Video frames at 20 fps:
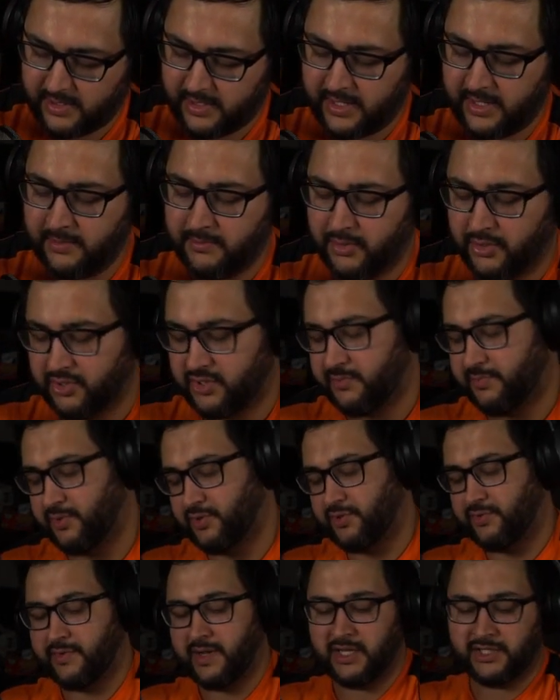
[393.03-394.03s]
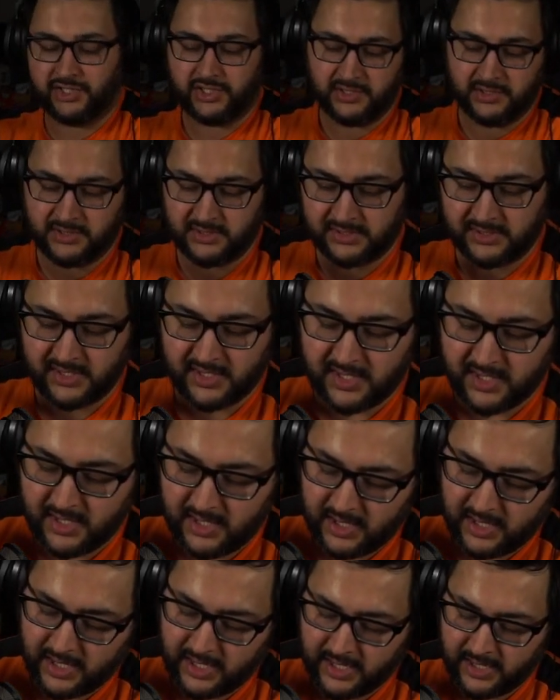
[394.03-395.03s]
in multiple directions.
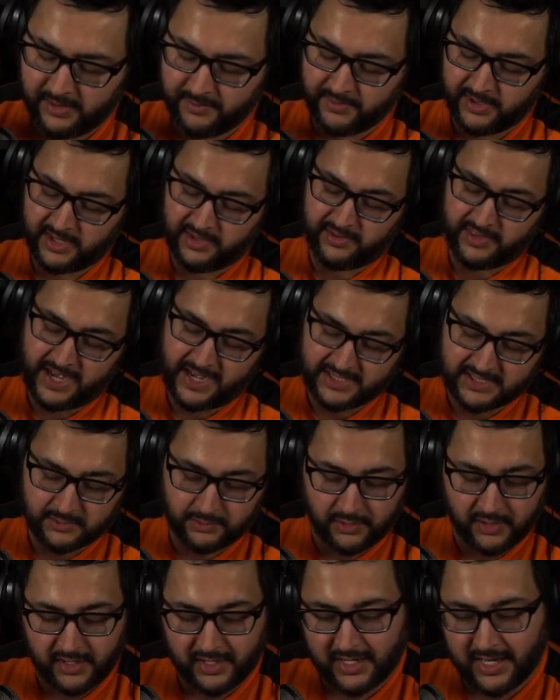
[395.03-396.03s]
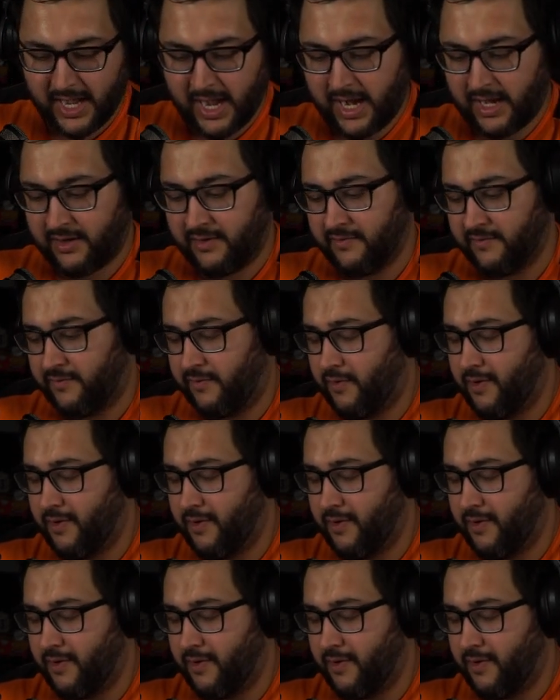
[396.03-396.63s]
And that's where it kind of